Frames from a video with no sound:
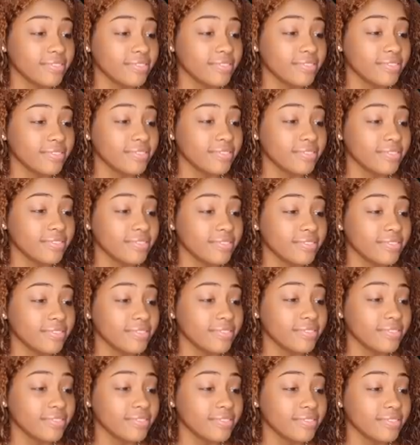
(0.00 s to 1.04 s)

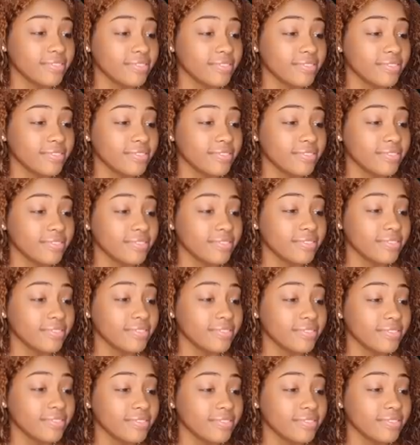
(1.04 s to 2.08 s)

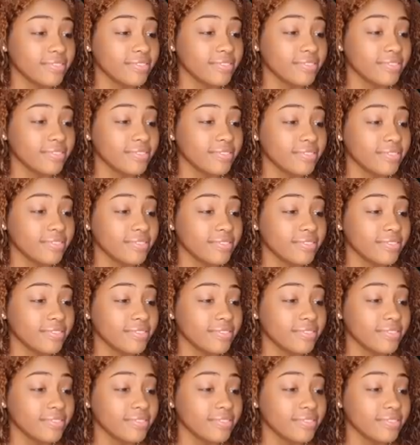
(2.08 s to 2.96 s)
(silent)